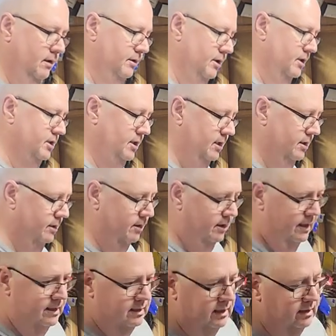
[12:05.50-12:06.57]
thirteen hundred,
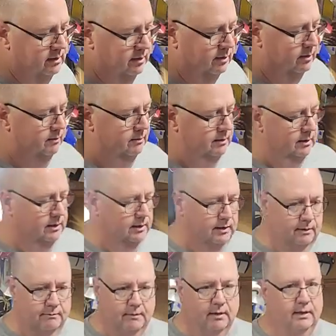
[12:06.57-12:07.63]
eighteen hundred
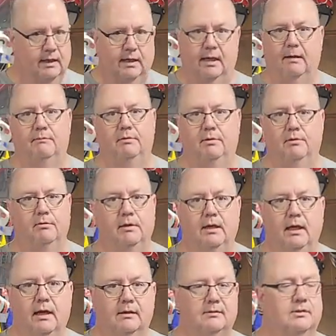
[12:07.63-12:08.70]
uh, milliamp
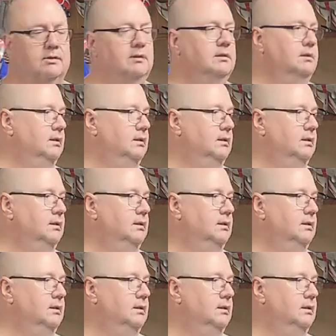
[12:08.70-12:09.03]
three S,